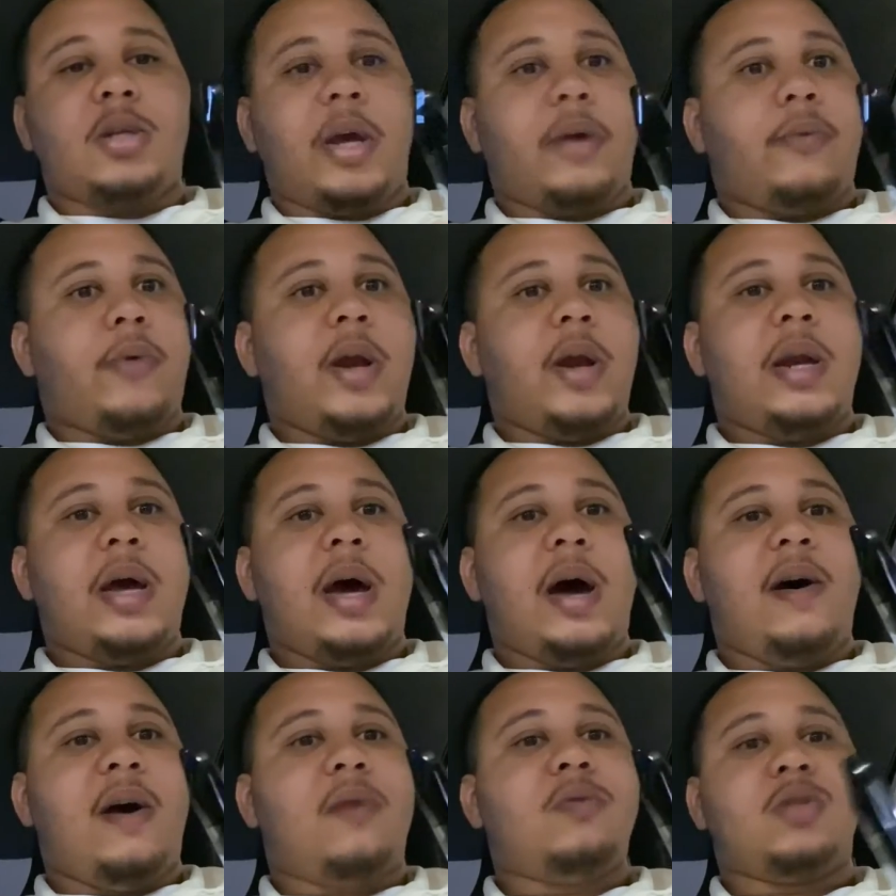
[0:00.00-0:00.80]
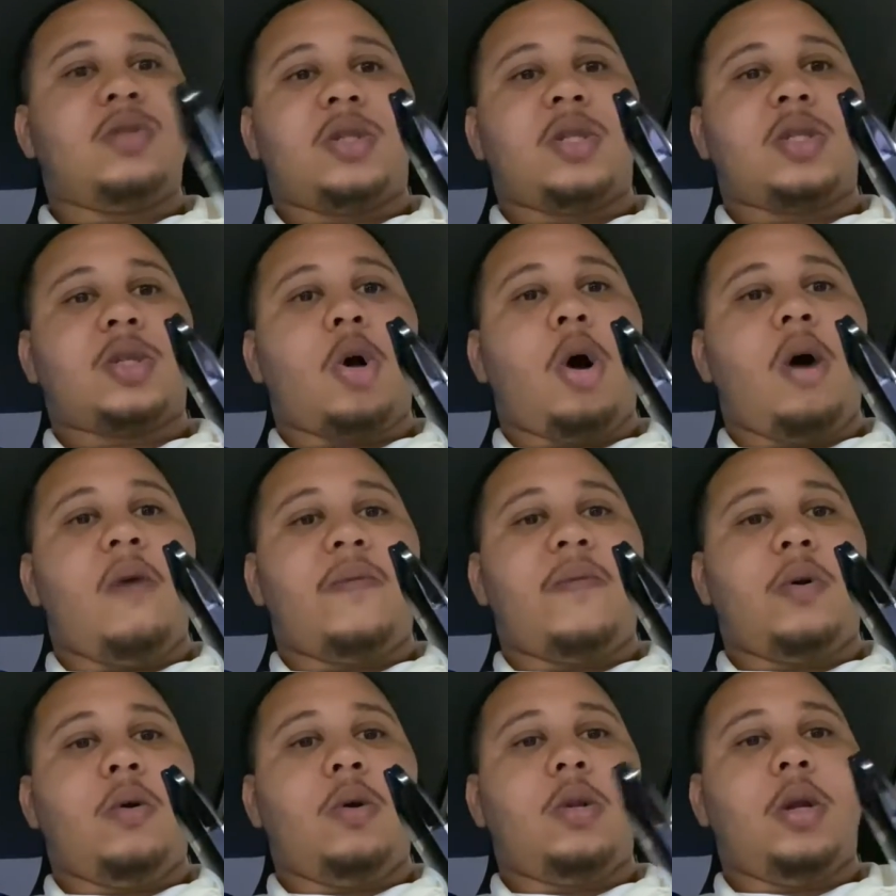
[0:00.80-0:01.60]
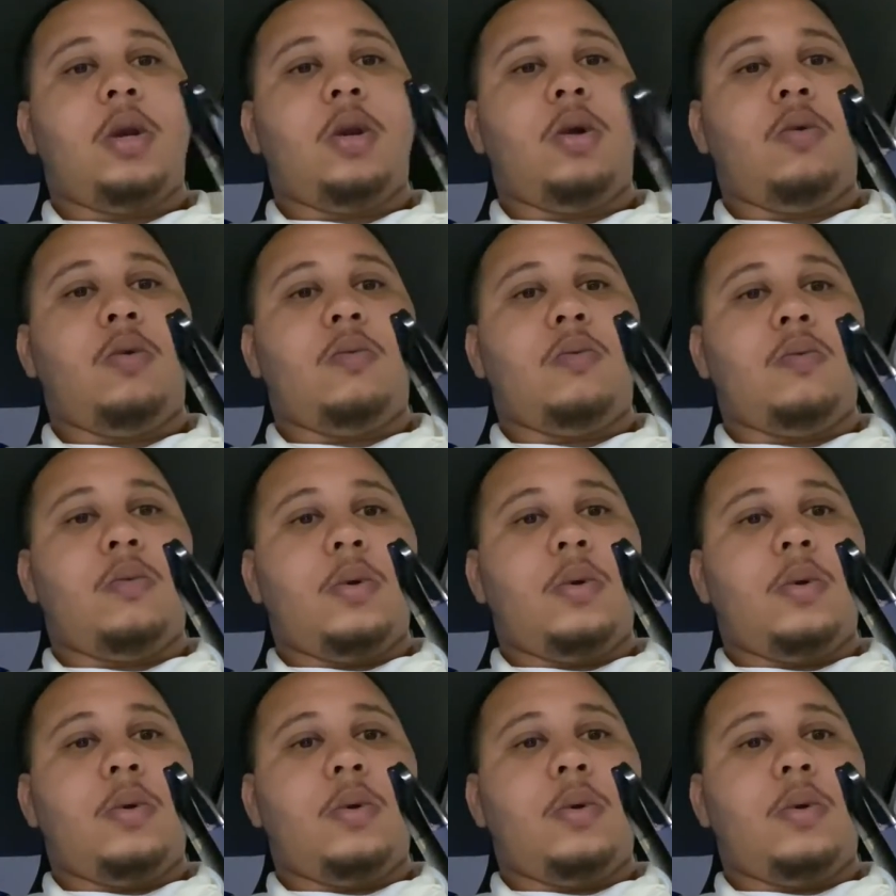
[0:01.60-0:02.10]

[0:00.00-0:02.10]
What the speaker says: Like, right now, I was just coughing on the low